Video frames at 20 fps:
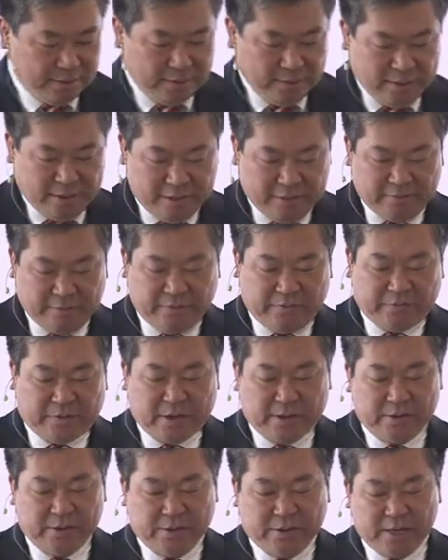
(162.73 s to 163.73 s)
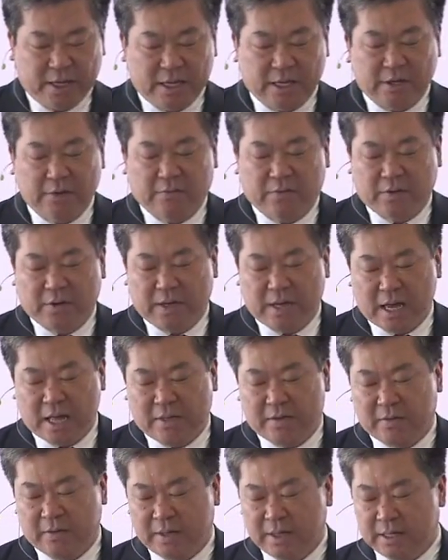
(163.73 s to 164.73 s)
Heavenly Father, thank you for
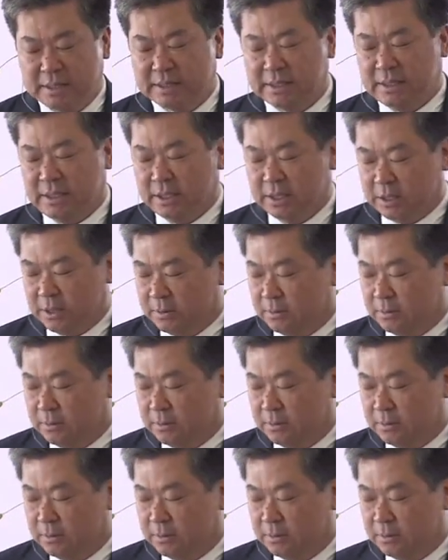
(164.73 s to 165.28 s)
gathering us here.